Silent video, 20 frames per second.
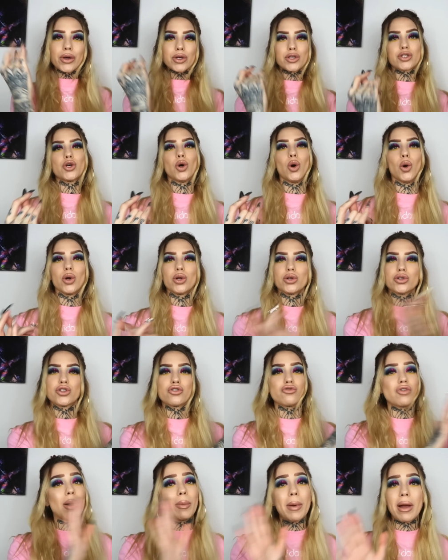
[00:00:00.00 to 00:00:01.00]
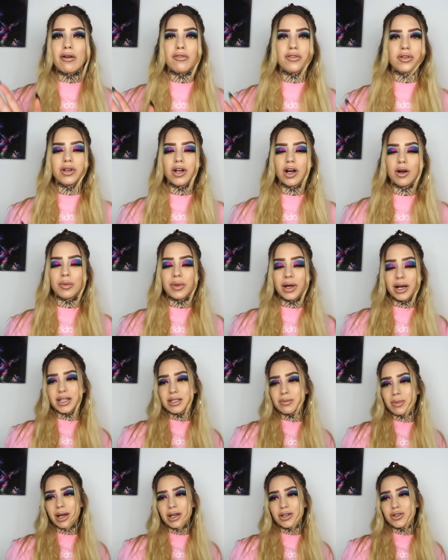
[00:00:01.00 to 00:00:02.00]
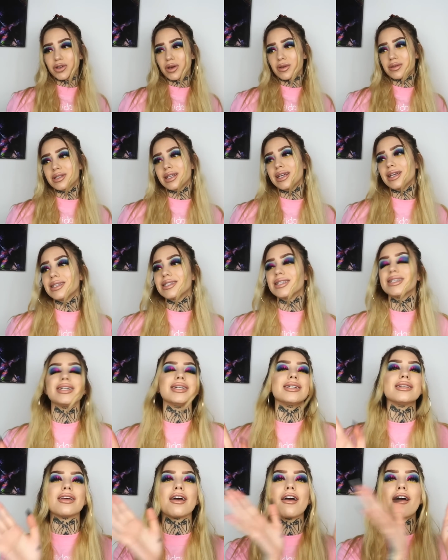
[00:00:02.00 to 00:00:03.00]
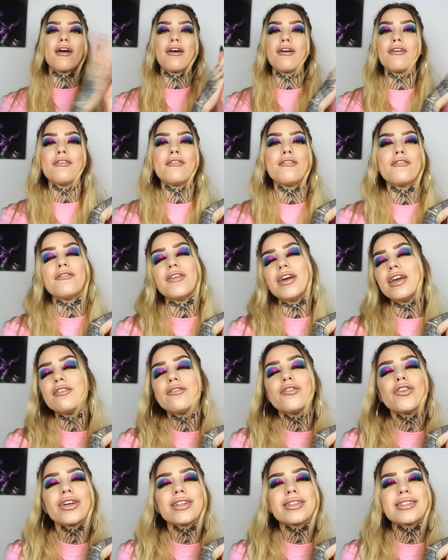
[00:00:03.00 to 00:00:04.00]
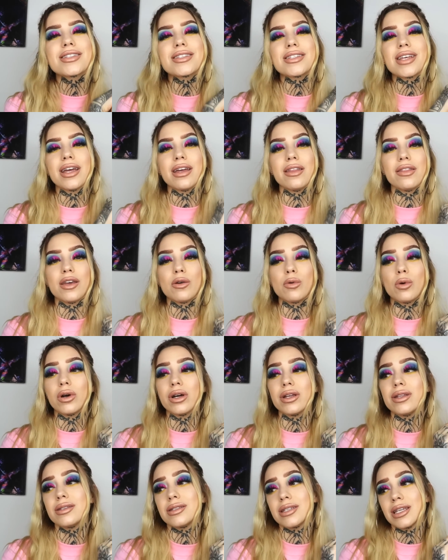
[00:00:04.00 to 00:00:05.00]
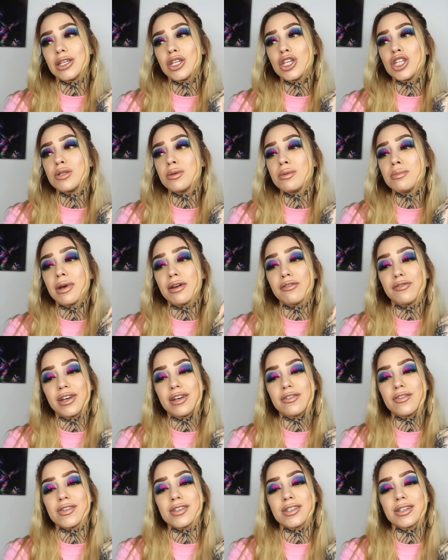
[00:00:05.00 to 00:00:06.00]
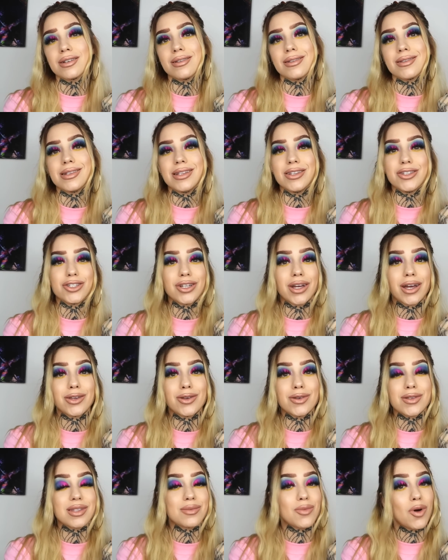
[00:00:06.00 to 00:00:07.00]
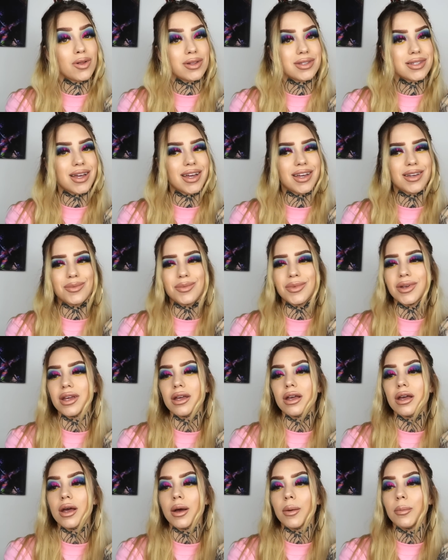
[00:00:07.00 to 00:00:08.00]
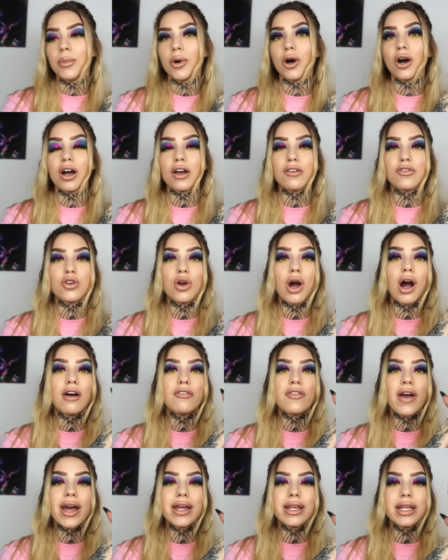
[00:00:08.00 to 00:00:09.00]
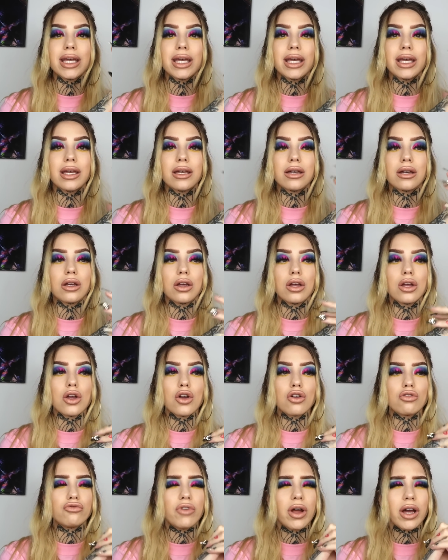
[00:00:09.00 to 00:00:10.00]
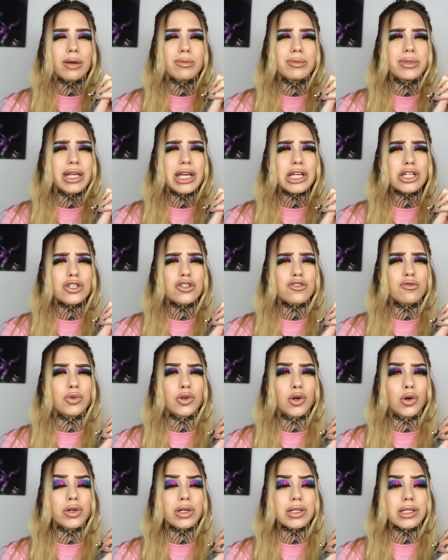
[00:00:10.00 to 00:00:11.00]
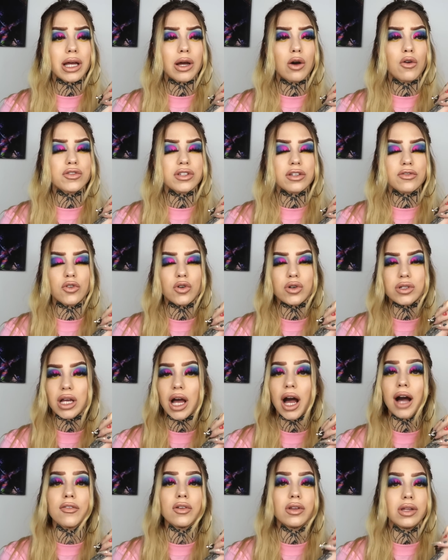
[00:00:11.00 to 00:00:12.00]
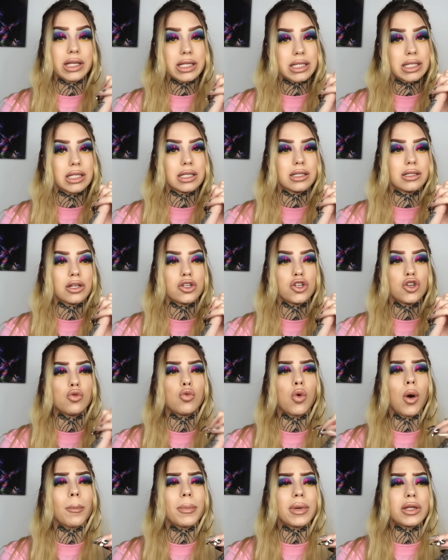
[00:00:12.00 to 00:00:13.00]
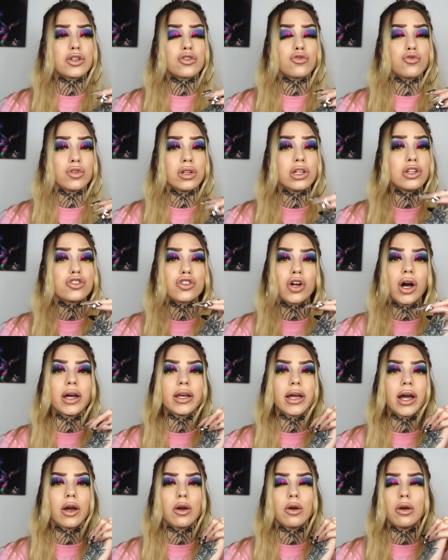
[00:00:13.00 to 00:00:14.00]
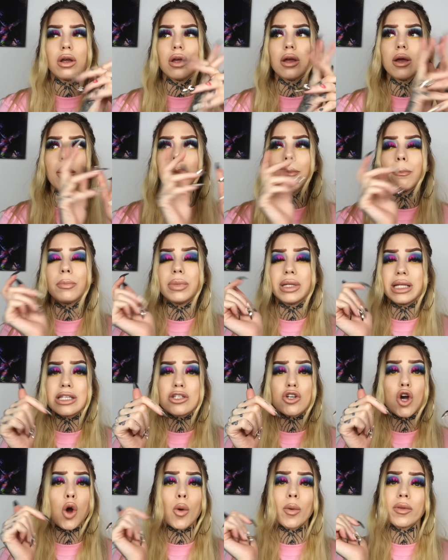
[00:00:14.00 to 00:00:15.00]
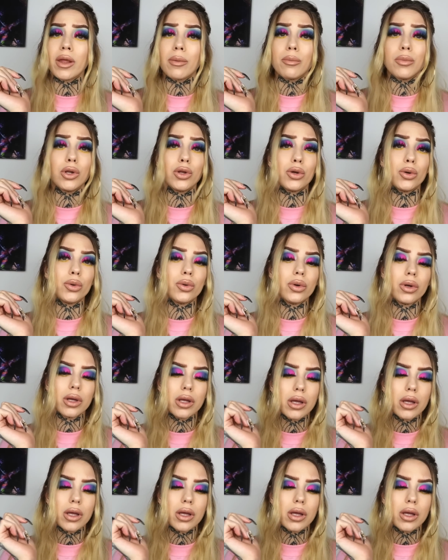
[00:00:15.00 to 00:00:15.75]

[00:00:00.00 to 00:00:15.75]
so to wrap everything up, that is my 2018 favourites and they will continue to be my favourites because legit I use them all the time. But if you have any recommendations or products I also of course I haven't listed and you want me to really try out, please comment them below.